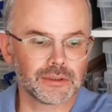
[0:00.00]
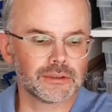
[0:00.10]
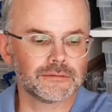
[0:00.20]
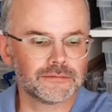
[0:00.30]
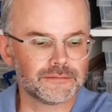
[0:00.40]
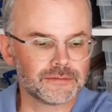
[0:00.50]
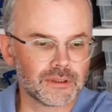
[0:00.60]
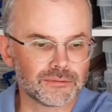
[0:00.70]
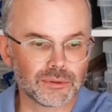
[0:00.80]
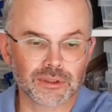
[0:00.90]
of
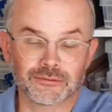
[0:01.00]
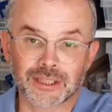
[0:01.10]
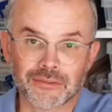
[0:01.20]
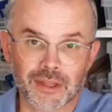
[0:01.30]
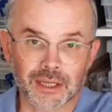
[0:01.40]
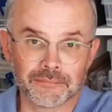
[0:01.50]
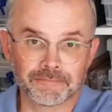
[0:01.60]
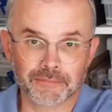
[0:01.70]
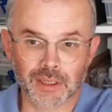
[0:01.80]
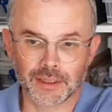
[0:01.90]
what I've done there,
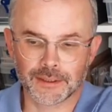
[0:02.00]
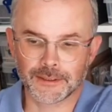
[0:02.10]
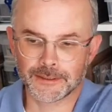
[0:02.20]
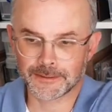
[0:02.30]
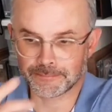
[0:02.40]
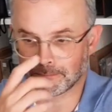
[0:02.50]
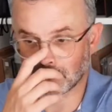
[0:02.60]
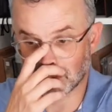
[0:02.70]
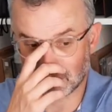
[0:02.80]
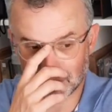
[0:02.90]

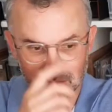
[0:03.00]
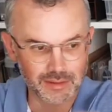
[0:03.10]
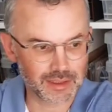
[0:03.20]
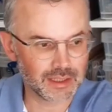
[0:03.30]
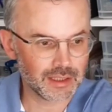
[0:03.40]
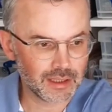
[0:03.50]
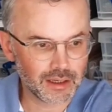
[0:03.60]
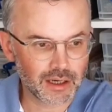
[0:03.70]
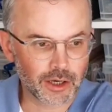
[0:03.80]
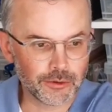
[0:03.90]
and then
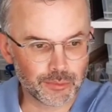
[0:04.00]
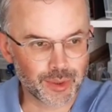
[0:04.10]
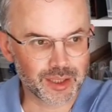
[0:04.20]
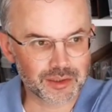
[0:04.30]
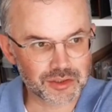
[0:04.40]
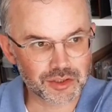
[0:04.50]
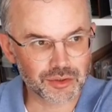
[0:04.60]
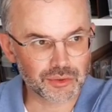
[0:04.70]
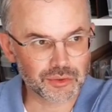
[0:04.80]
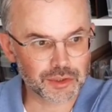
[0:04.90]
hoping
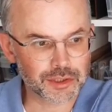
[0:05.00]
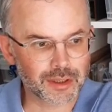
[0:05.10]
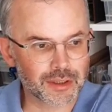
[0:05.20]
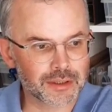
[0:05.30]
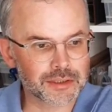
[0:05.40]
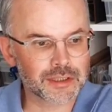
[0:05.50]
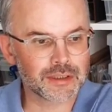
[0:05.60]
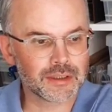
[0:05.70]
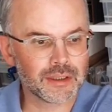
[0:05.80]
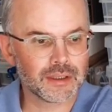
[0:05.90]
to start
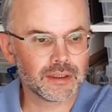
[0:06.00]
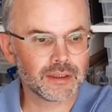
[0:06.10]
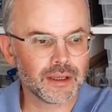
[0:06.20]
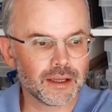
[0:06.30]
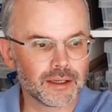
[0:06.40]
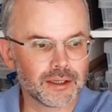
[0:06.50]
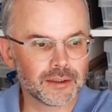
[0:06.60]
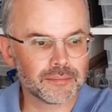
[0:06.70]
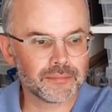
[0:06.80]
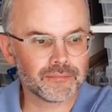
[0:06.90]

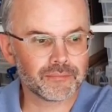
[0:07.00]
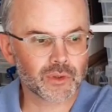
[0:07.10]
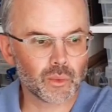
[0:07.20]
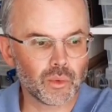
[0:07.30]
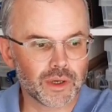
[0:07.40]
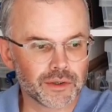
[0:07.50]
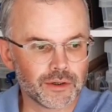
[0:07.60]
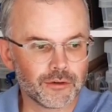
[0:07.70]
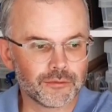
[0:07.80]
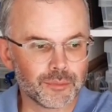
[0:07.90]
one
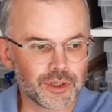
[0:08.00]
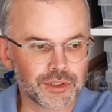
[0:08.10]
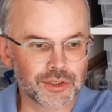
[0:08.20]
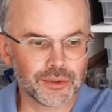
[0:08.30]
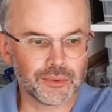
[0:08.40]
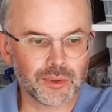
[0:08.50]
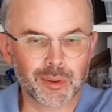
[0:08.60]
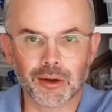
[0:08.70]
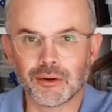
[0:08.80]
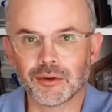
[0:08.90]
of my 2
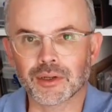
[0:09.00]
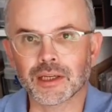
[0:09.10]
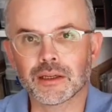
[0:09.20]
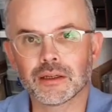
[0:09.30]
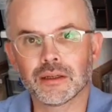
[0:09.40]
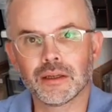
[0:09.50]
Napoleonic